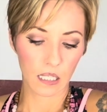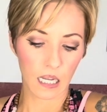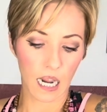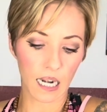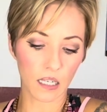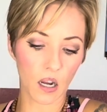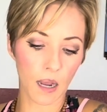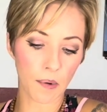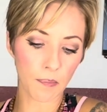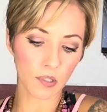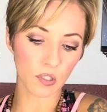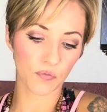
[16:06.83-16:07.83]
I don't know. I'm
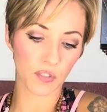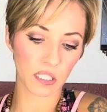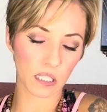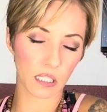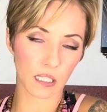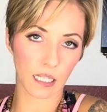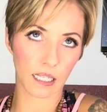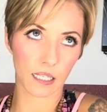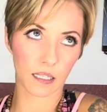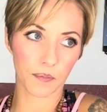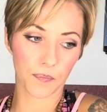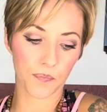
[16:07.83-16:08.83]
almost feeling
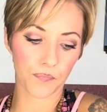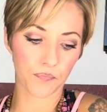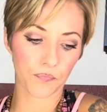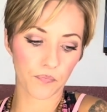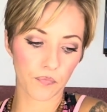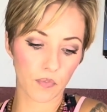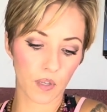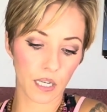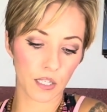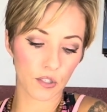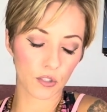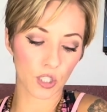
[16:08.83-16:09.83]
like
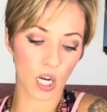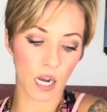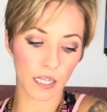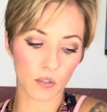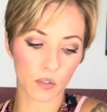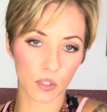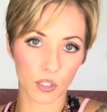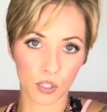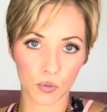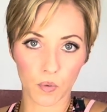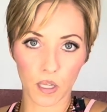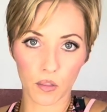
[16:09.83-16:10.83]
in your childhood
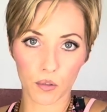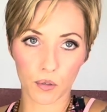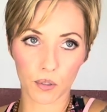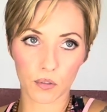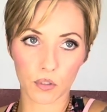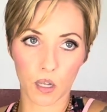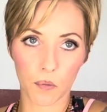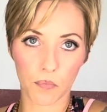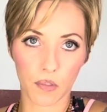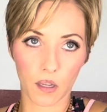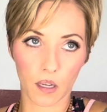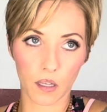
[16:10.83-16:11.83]
you went through
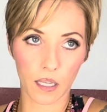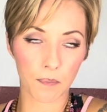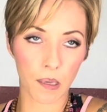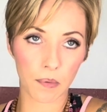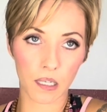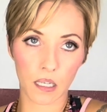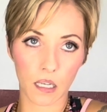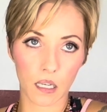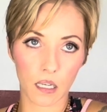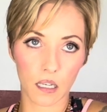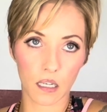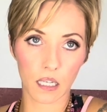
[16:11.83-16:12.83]
something. Like maybe
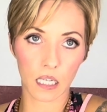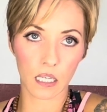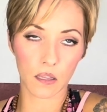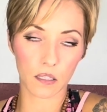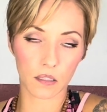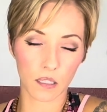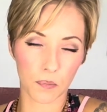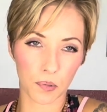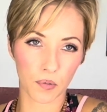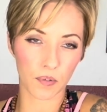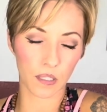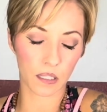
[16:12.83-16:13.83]
in
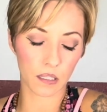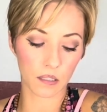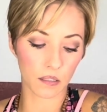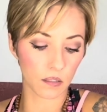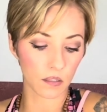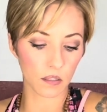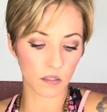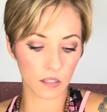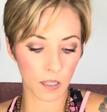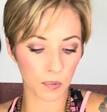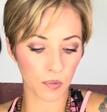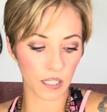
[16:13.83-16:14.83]
this
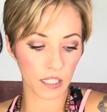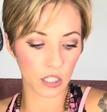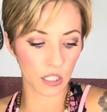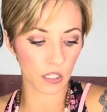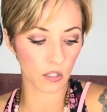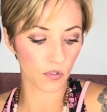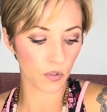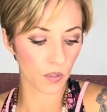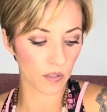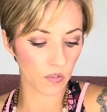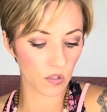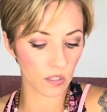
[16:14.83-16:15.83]
separation of
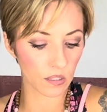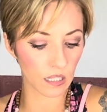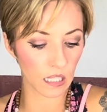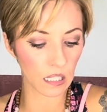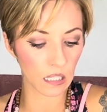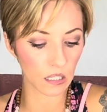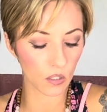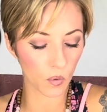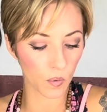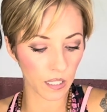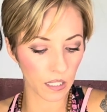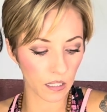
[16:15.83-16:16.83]
whoever this king and
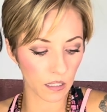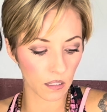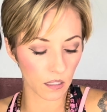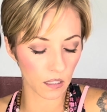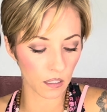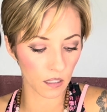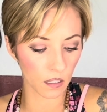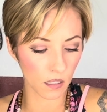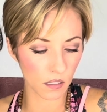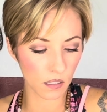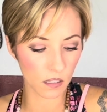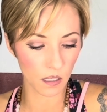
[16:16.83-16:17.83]
queen
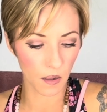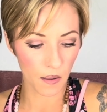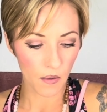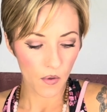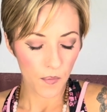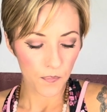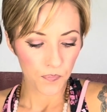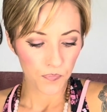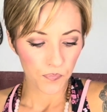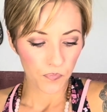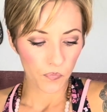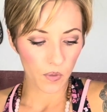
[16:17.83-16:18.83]
is.
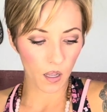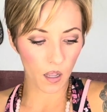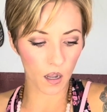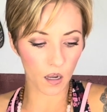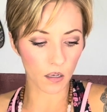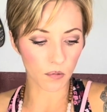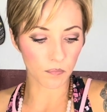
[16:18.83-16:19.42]
I